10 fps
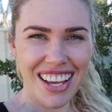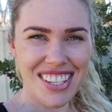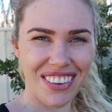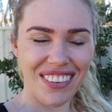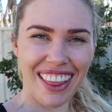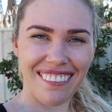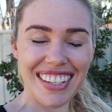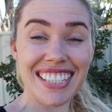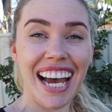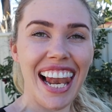So one of the
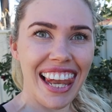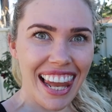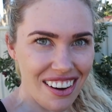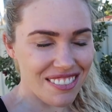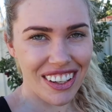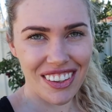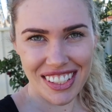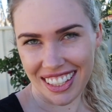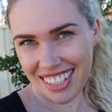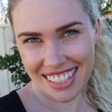reasons I love
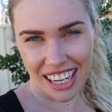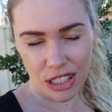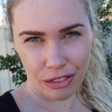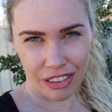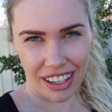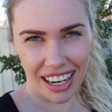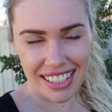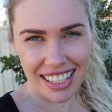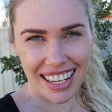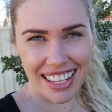using this natural
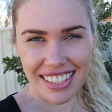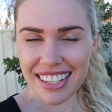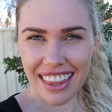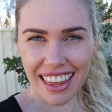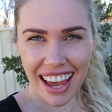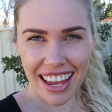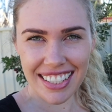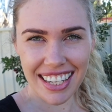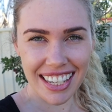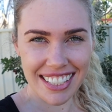fertilizer is
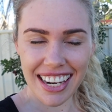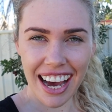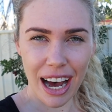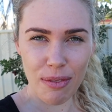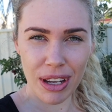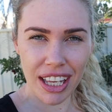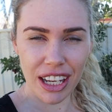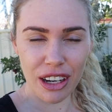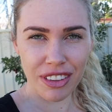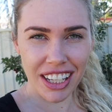that it doesn't harm
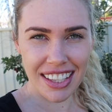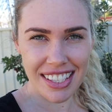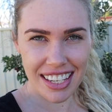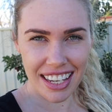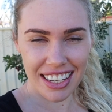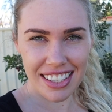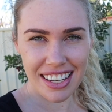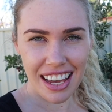any of the insects,